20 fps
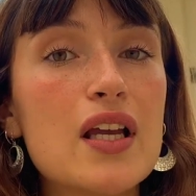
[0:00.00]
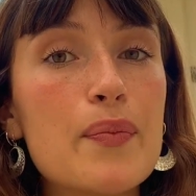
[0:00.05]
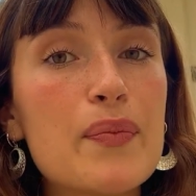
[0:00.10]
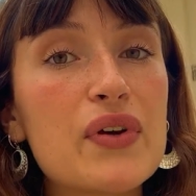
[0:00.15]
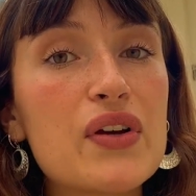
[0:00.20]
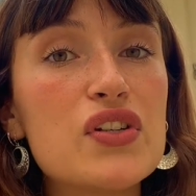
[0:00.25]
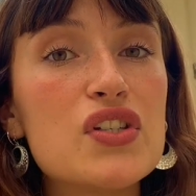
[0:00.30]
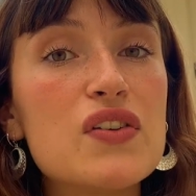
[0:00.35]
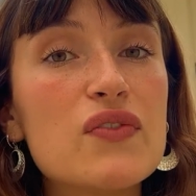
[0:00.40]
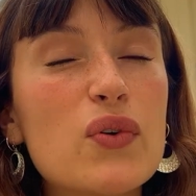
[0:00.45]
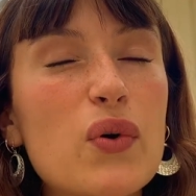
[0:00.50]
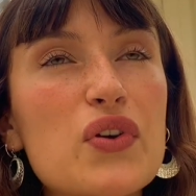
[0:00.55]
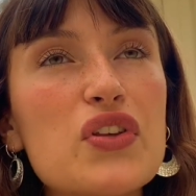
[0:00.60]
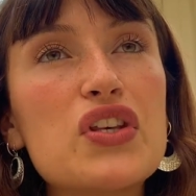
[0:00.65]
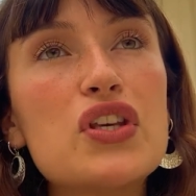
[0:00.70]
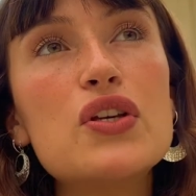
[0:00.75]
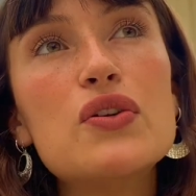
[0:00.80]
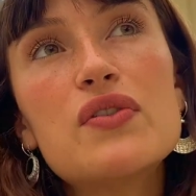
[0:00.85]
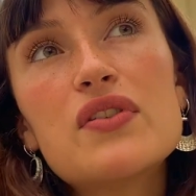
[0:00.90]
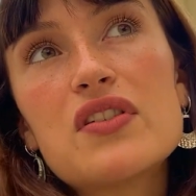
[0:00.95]
because you've got
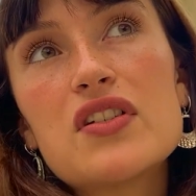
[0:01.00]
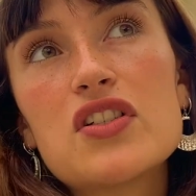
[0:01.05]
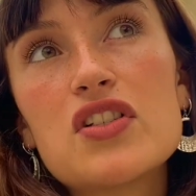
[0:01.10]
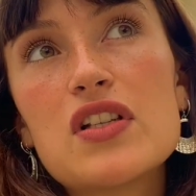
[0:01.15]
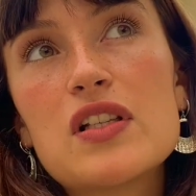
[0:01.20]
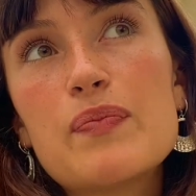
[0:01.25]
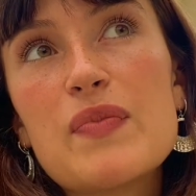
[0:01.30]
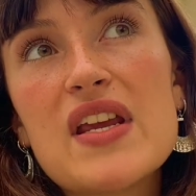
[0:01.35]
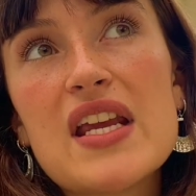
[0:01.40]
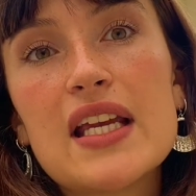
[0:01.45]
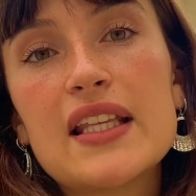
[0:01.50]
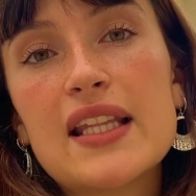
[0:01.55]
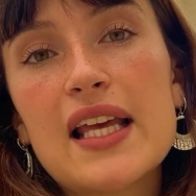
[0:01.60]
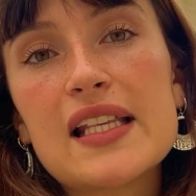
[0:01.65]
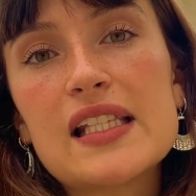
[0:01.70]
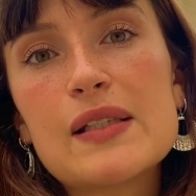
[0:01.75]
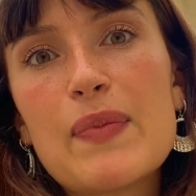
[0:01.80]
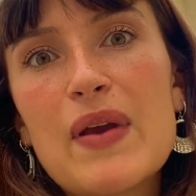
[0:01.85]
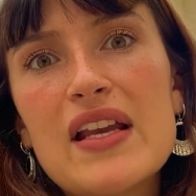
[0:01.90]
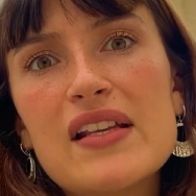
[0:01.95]
used to just being in
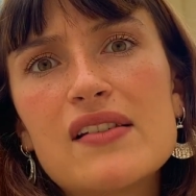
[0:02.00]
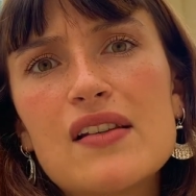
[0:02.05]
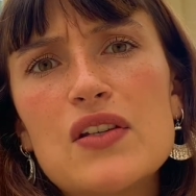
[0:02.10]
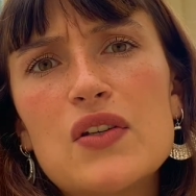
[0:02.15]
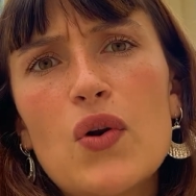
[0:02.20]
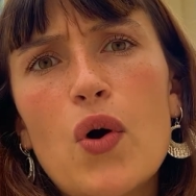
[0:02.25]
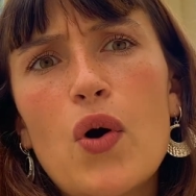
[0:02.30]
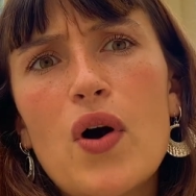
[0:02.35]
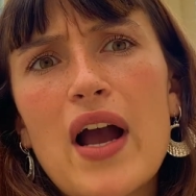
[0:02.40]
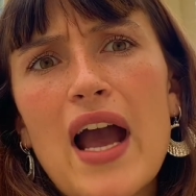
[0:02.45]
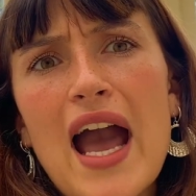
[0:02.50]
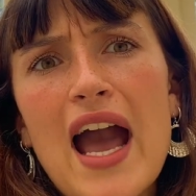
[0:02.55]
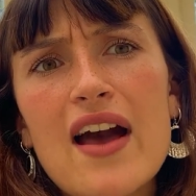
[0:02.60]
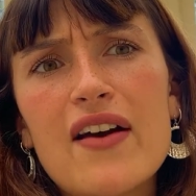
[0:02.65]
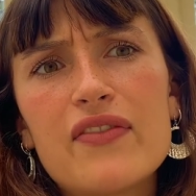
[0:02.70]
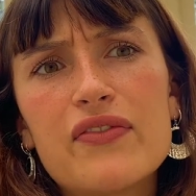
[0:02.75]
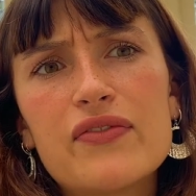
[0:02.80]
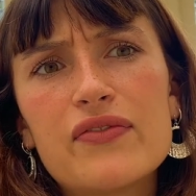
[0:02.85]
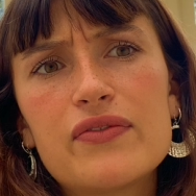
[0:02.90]
that space and not have